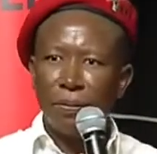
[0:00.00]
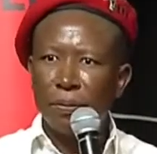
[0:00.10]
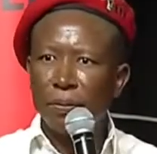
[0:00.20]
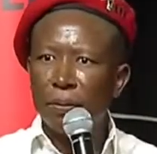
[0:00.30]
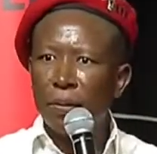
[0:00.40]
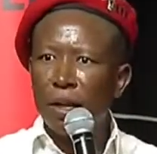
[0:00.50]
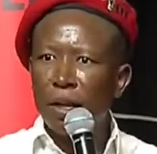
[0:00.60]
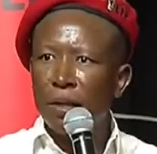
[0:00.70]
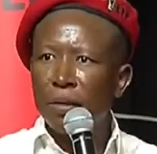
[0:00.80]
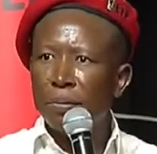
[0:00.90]

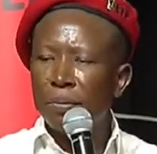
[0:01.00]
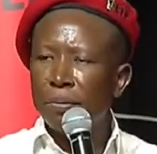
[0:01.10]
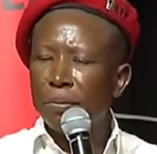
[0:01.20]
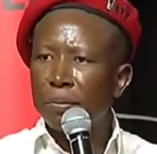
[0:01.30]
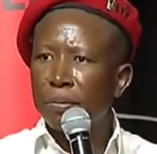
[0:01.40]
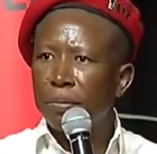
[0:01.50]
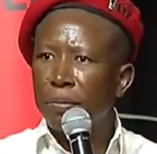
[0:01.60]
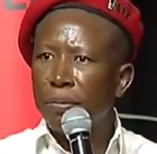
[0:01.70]
Nothing is said.